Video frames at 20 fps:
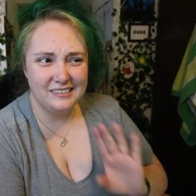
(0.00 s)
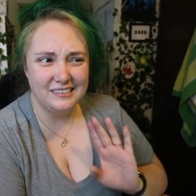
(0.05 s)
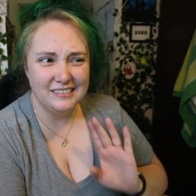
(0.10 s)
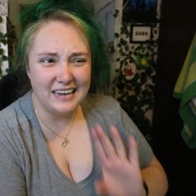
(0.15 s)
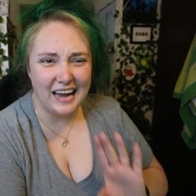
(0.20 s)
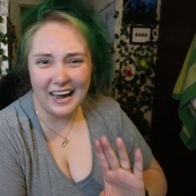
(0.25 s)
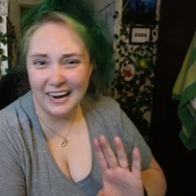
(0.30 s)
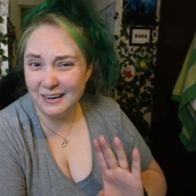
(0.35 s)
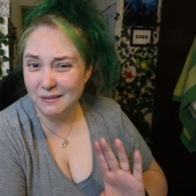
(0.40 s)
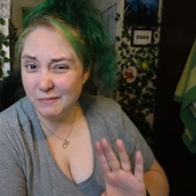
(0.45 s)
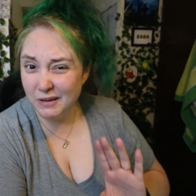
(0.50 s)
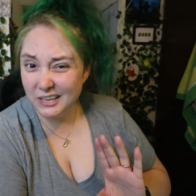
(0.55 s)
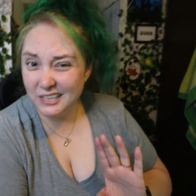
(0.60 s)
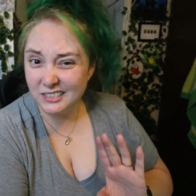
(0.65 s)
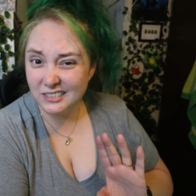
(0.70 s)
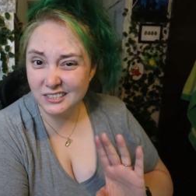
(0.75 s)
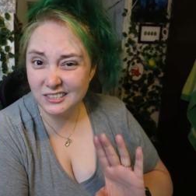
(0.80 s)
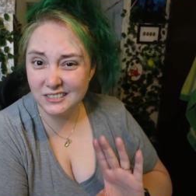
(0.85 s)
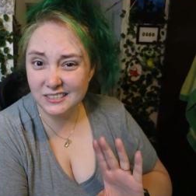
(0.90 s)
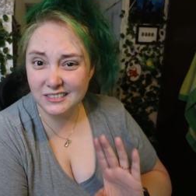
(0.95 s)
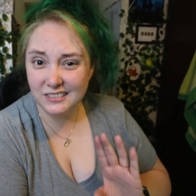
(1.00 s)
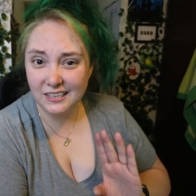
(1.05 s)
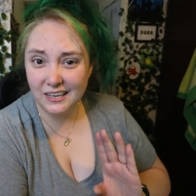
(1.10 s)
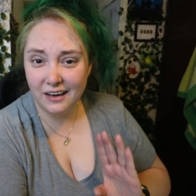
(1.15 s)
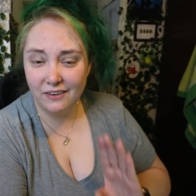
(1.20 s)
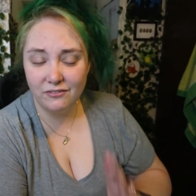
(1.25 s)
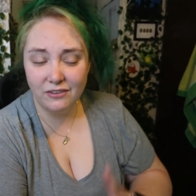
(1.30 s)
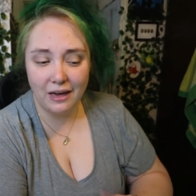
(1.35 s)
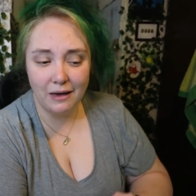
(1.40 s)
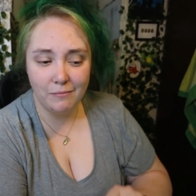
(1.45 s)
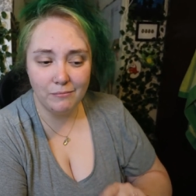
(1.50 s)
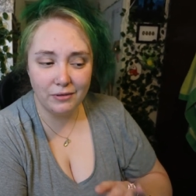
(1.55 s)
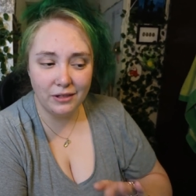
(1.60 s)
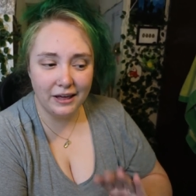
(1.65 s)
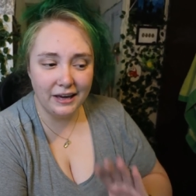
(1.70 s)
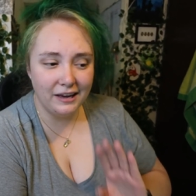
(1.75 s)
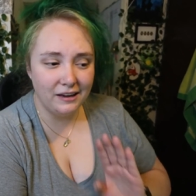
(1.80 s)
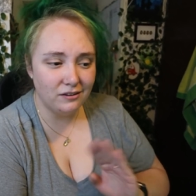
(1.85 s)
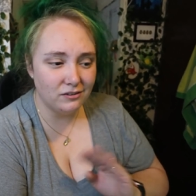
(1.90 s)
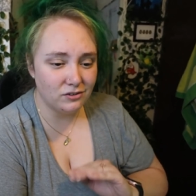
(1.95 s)
nine minutes of
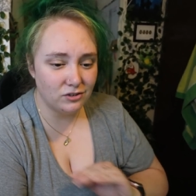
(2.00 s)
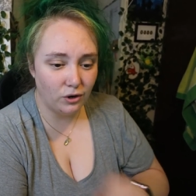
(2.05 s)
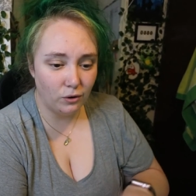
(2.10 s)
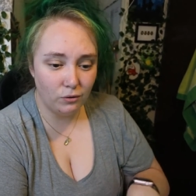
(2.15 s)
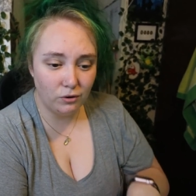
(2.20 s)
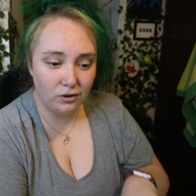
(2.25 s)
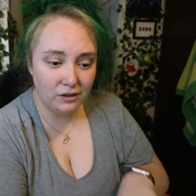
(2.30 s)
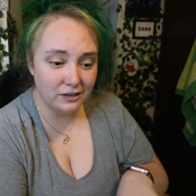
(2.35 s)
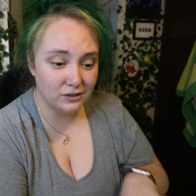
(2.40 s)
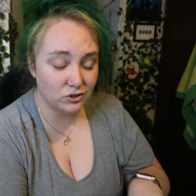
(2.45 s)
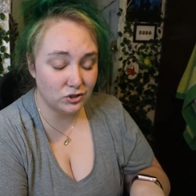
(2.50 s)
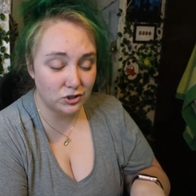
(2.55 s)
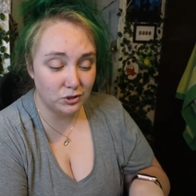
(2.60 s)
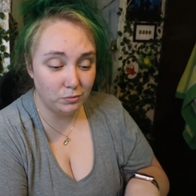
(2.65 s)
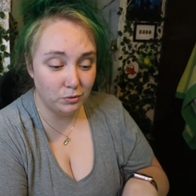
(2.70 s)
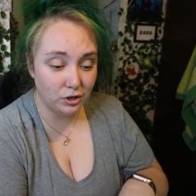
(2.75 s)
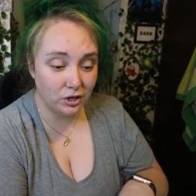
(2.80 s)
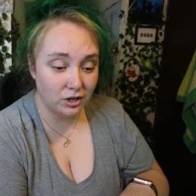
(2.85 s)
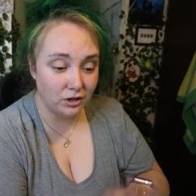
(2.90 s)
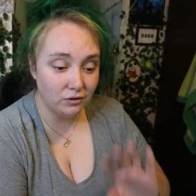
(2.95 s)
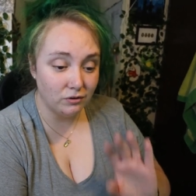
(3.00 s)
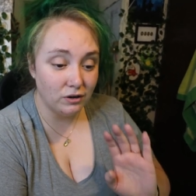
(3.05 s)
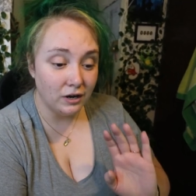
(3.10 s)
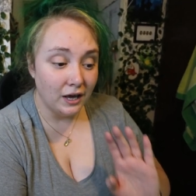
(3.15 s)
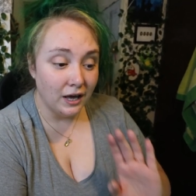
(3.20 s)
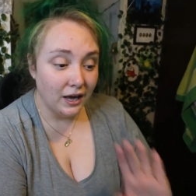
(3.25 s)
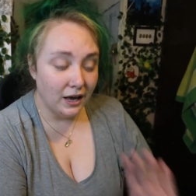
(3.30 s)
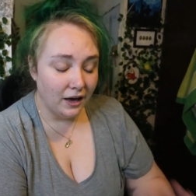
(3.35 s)
gameplay total. It was super cute.